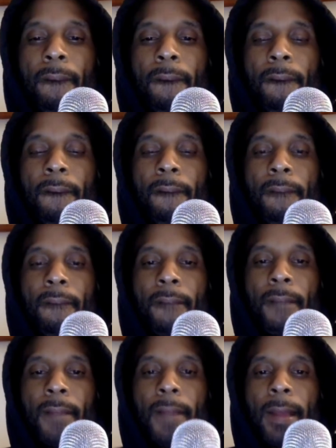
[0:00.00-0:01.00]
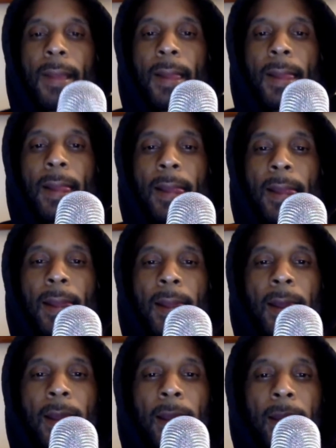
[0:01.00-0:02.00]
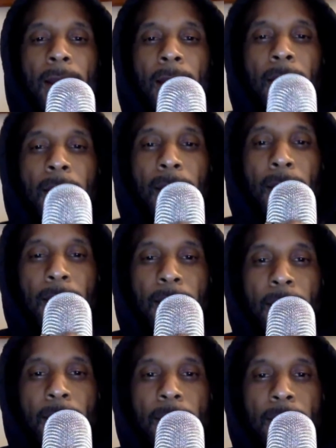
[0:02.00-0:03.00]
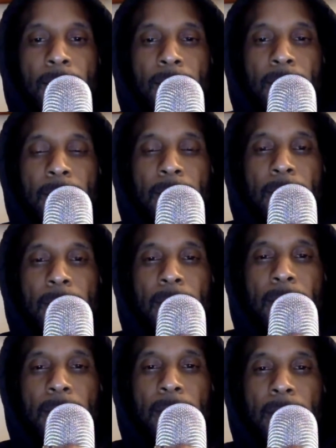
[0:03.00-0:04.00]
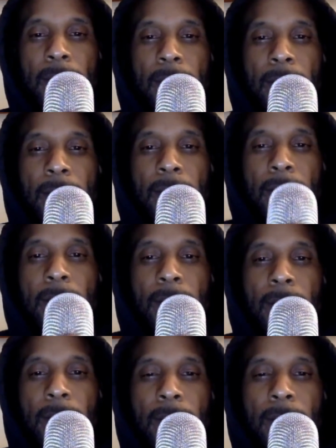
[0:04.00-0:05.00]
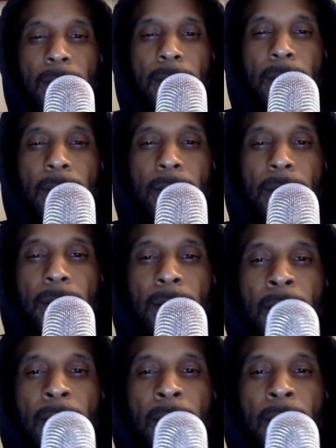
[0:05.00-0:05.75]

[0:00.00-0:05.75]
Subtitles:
[no speech]